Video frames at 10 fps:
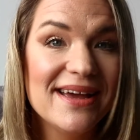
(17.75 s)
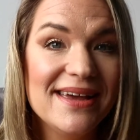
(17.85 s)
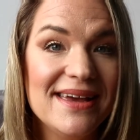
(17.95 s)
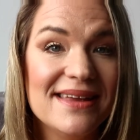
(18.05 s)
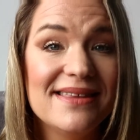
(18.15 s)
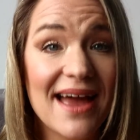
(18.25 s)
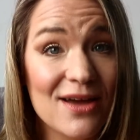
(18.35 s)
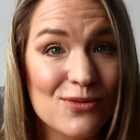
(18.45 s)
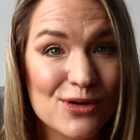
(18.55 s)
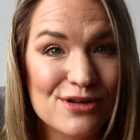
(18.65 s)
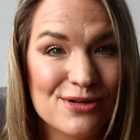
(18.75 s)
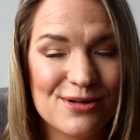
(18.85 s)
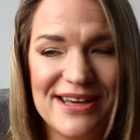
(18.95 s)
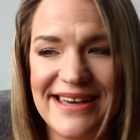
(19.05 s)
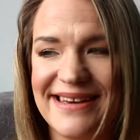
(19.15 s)
a
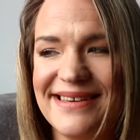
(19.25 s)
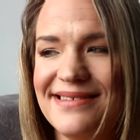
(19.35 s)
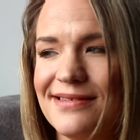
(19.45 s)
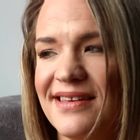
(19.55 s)
Diaversary is,